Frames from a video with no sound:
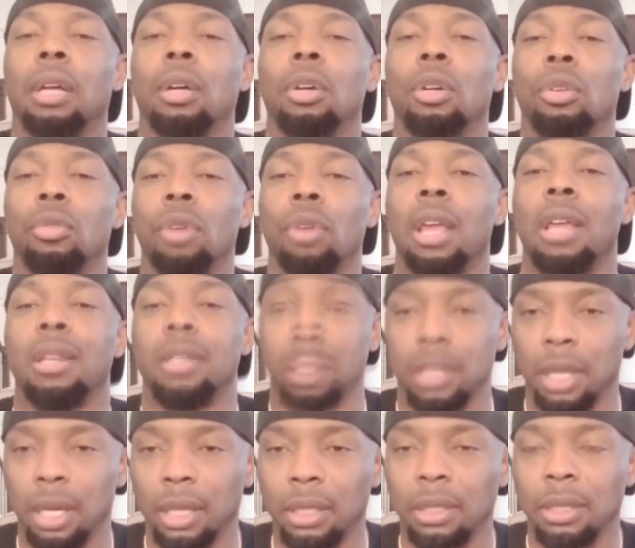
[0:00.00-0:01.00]
that her
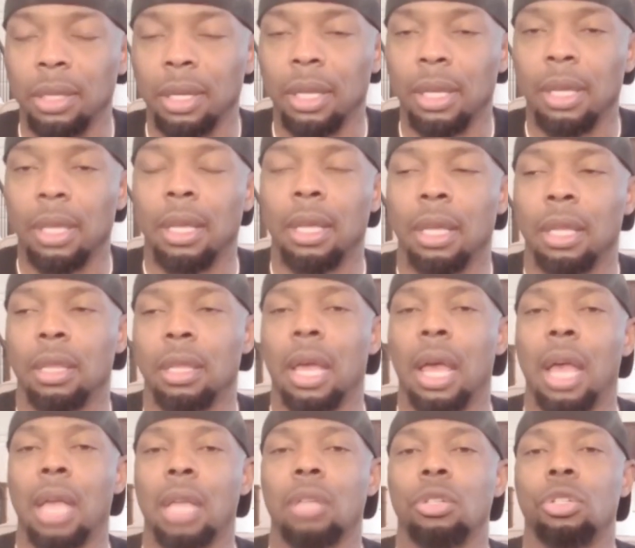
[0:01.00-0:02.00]
grandson
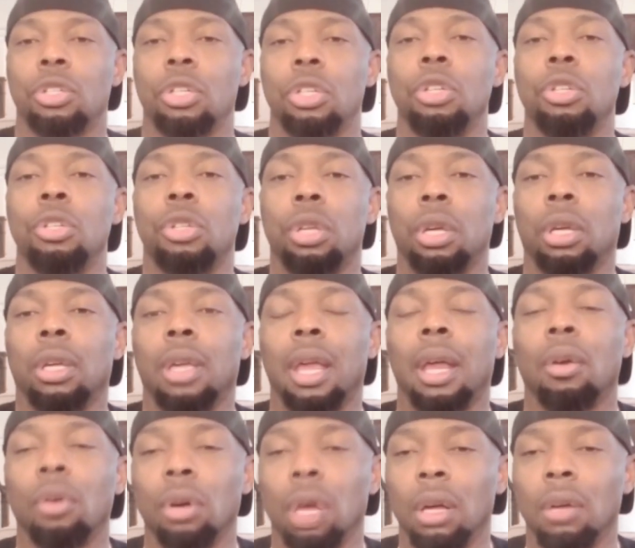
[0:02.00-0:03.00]
that she took
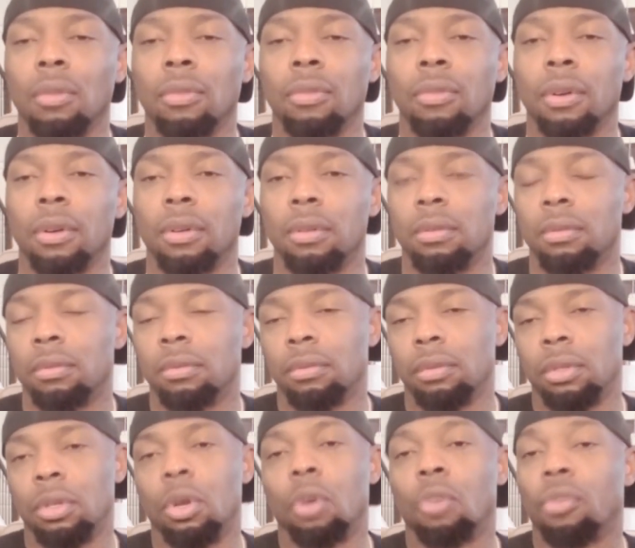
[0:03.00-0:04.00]
care of, you